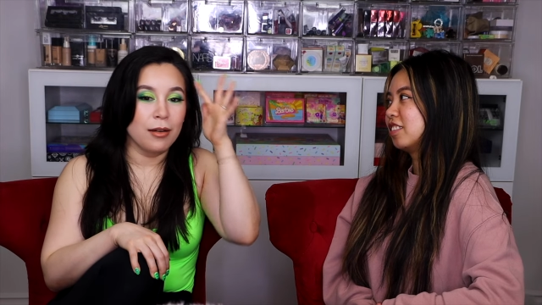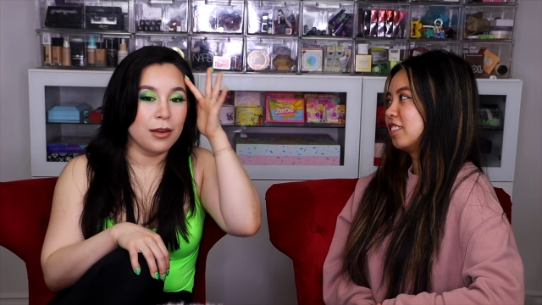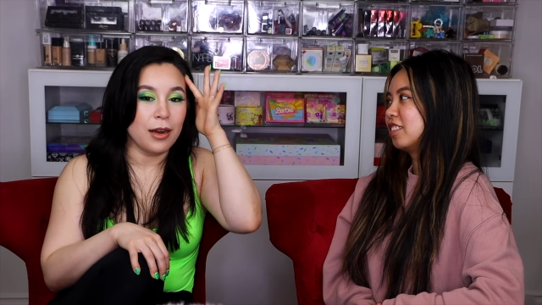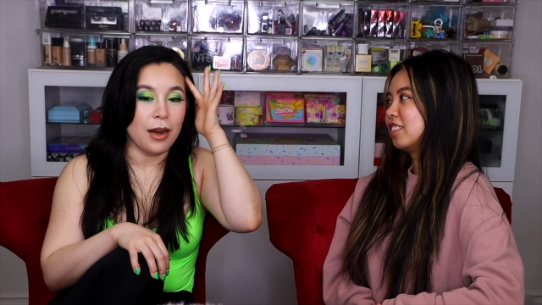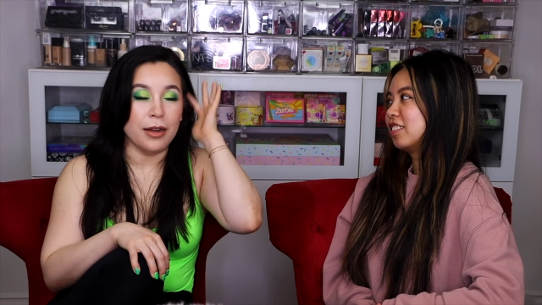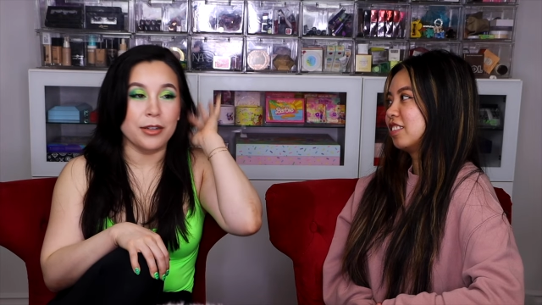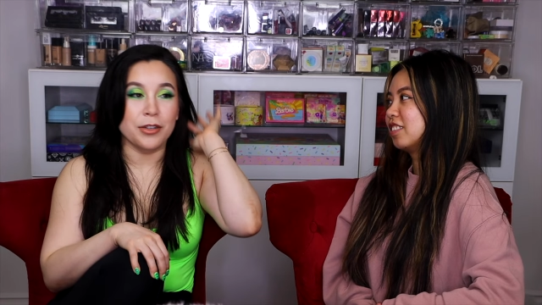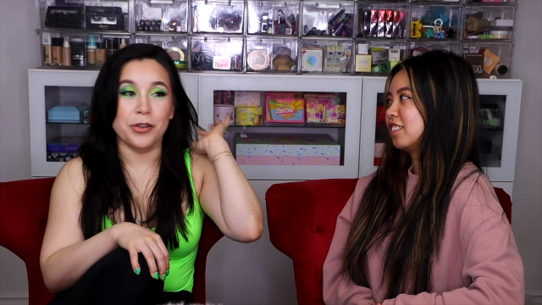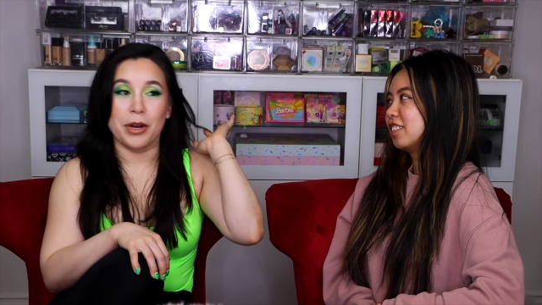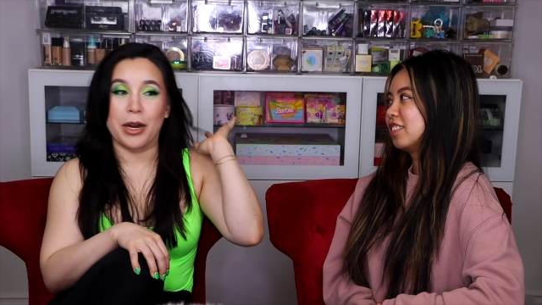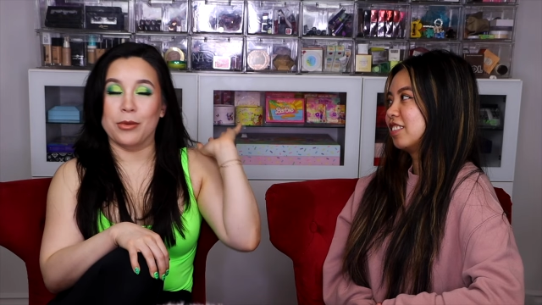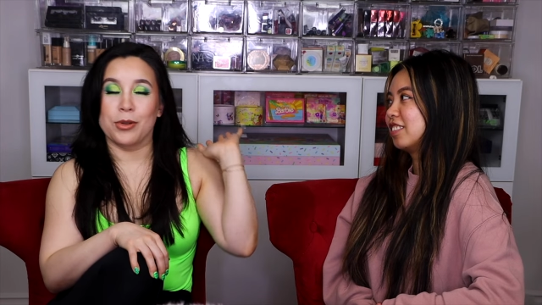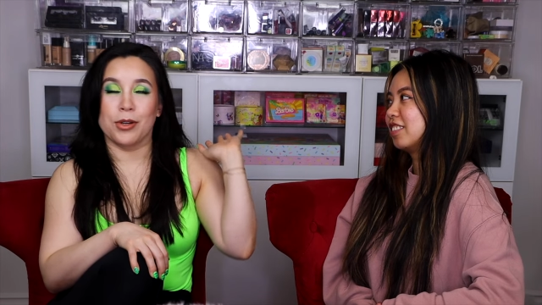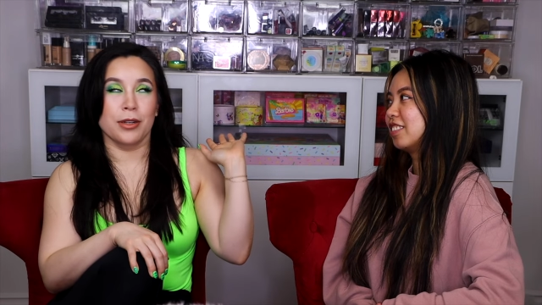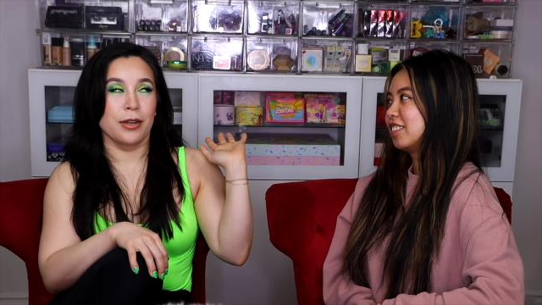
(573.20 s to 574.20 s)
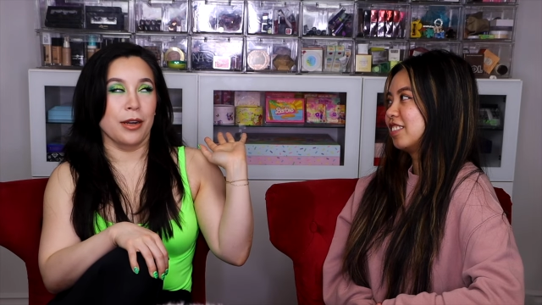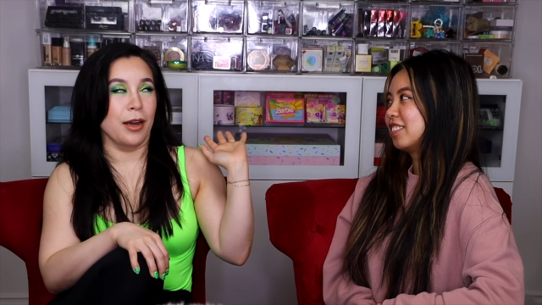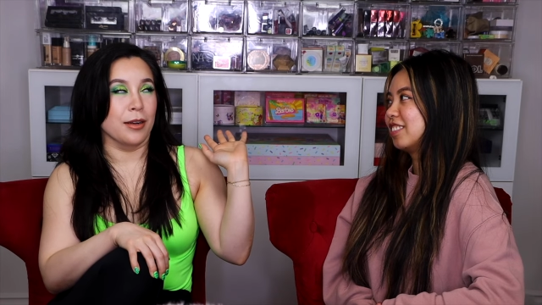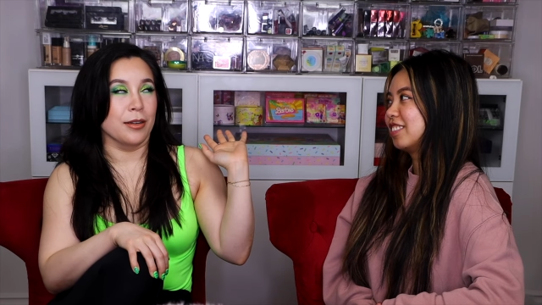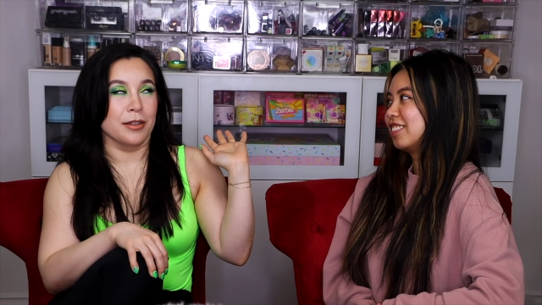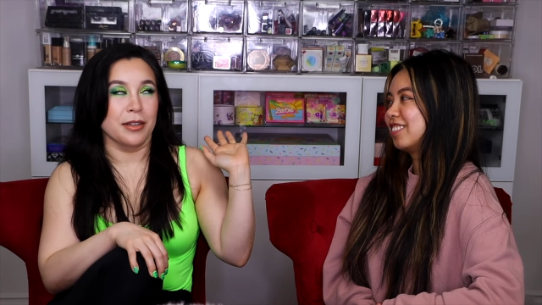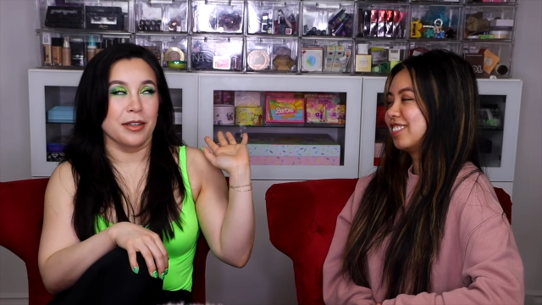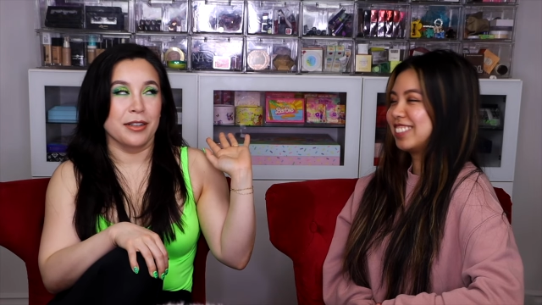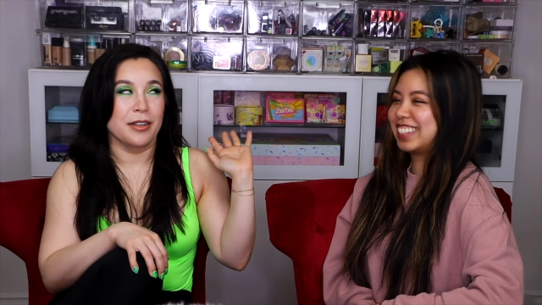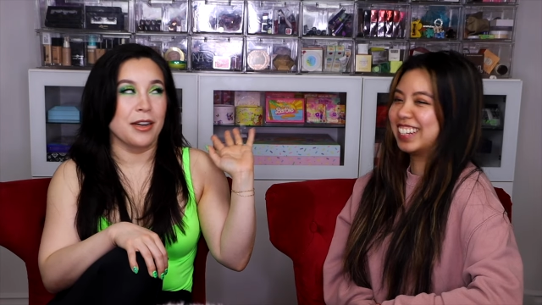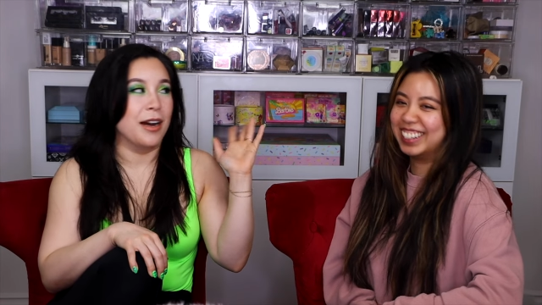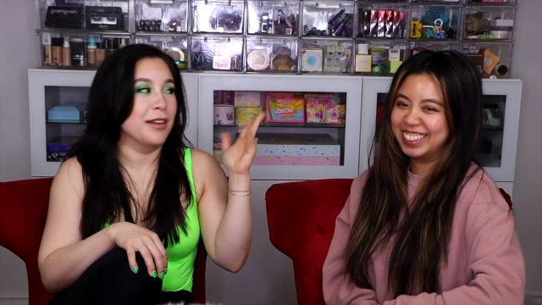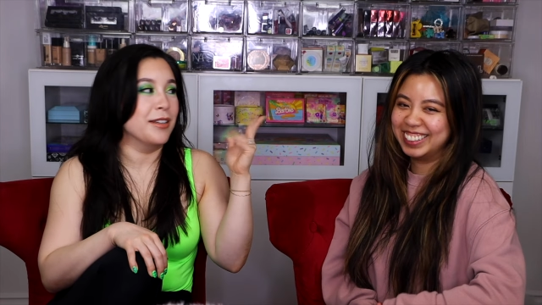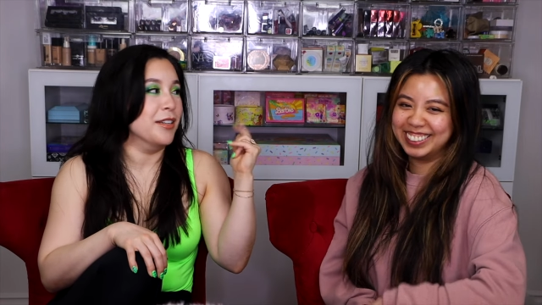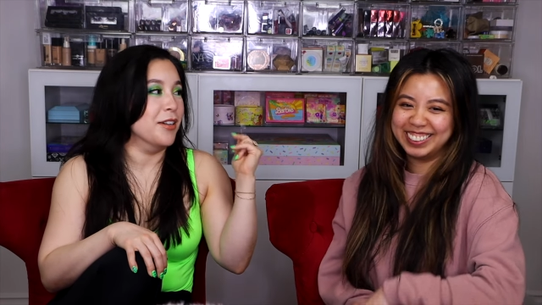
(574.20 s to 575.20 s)
Speaker 1: God knew I couldn't handle it.
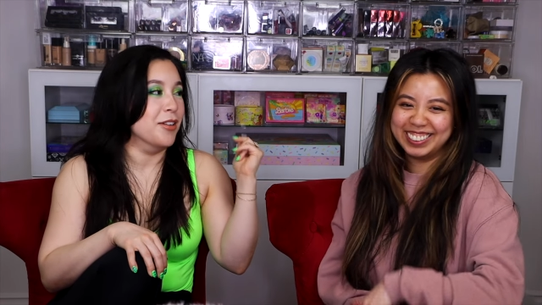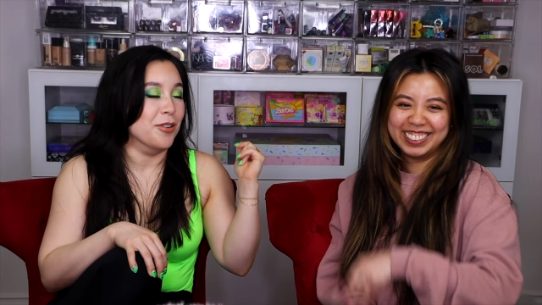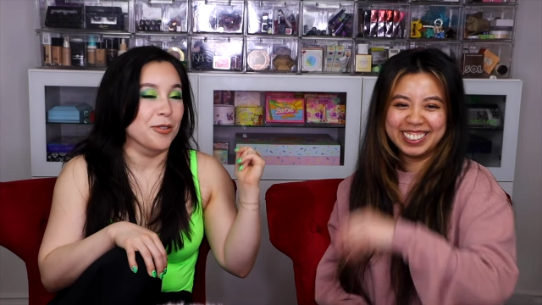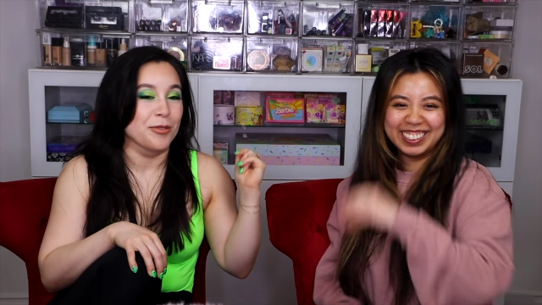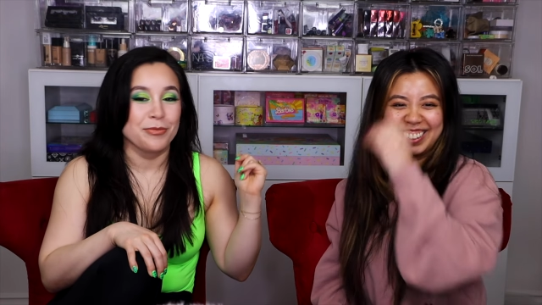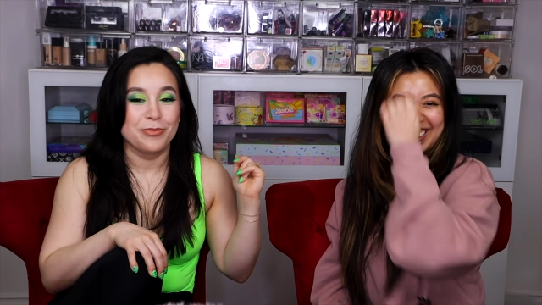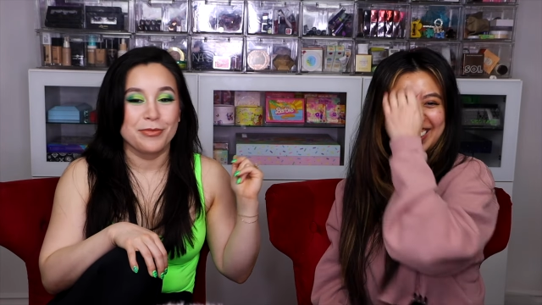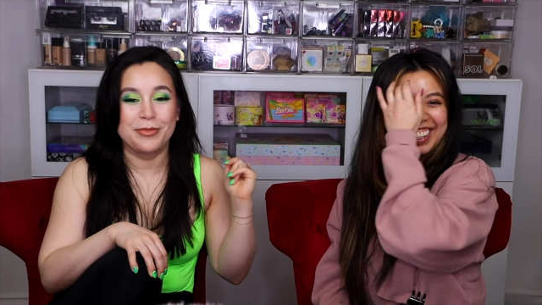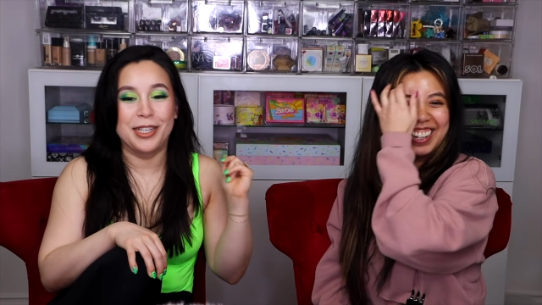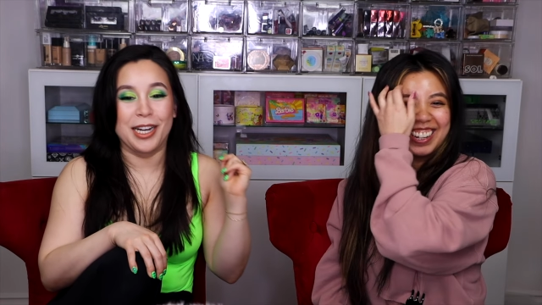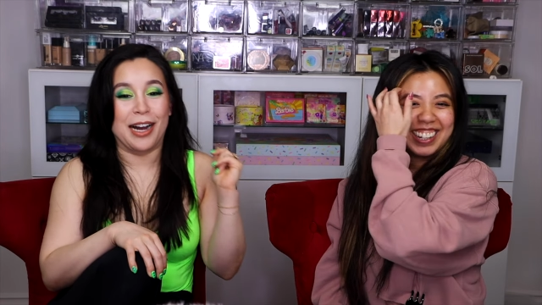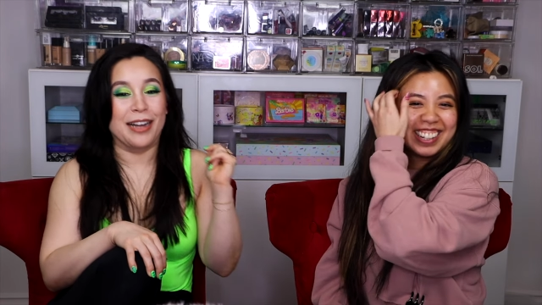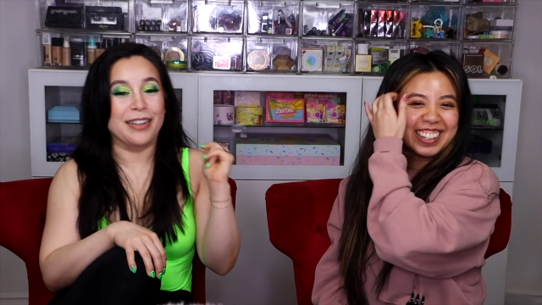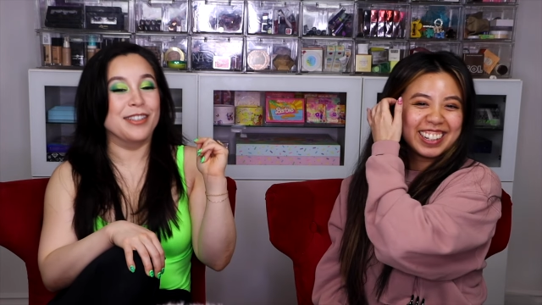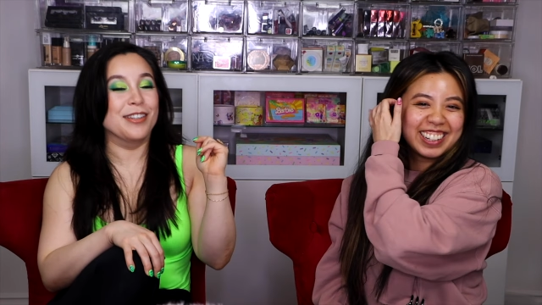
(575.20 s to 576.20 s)
God knew. God